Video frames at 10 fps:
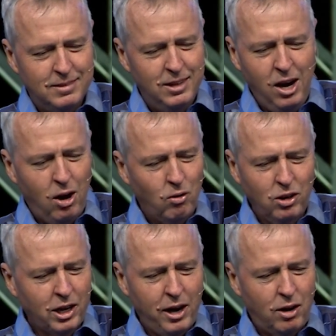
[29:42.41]
No,
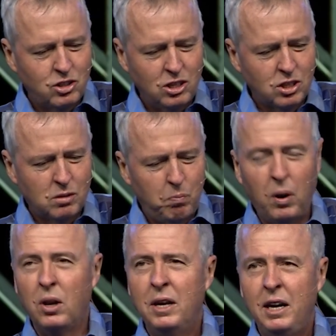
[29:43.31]
look at how Jesus
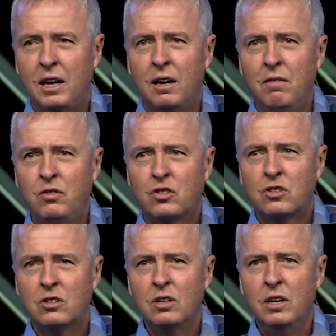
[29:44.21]

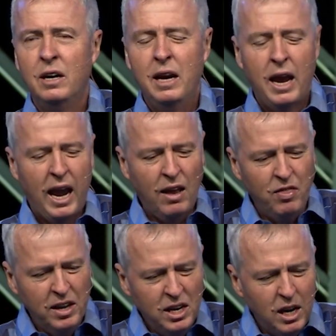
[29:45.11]
believes and
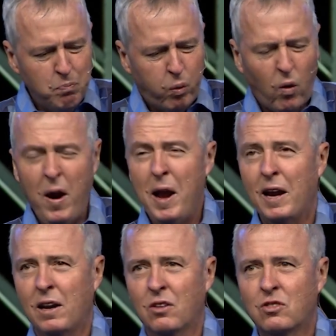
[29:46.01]
then he
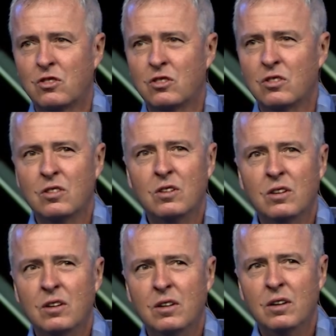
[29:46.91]
prays.
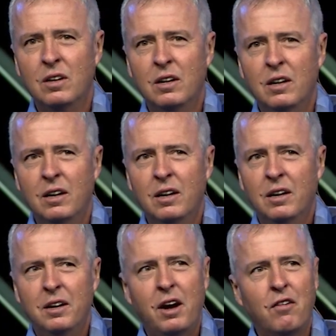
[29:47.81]

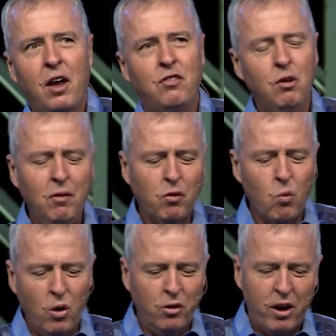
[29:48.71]
Now, if you ever
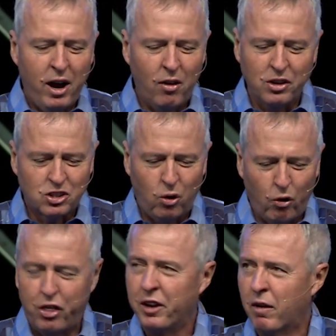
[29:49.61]
wondered how this whole
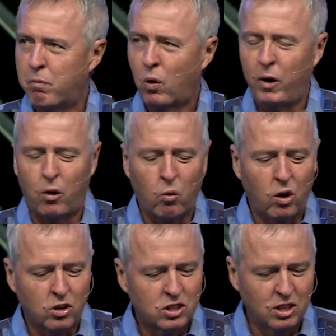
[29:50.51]
thing of prayer
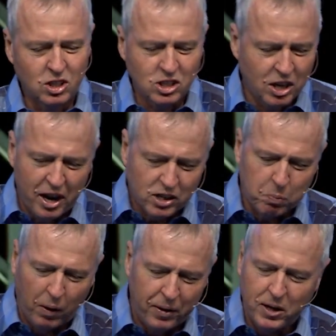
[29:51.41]
works, this is an
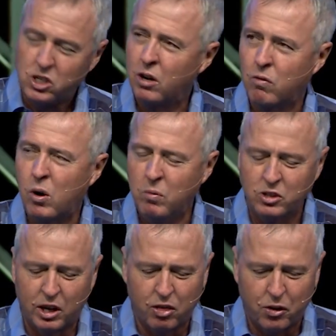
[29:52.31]
explanation of
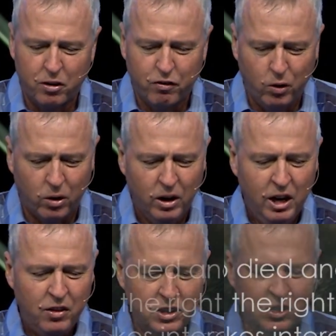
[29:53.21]
Romans 8:34 that